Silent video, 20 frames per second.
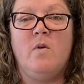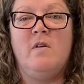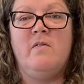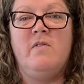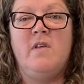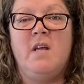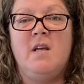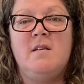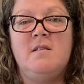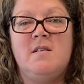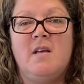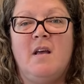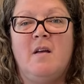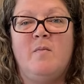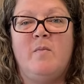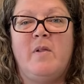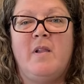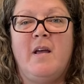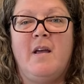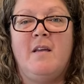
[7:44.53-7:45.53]
of these
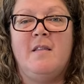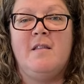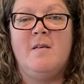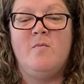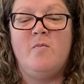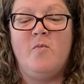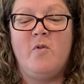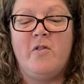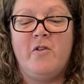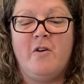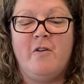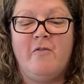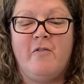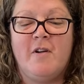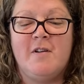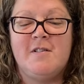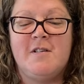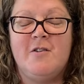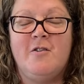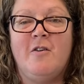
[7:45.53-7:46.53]
and playing them with your
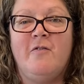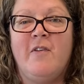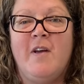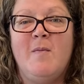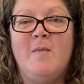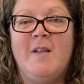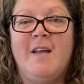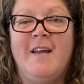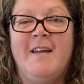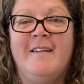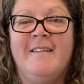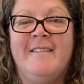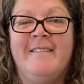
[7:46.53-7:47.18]
friends and your family.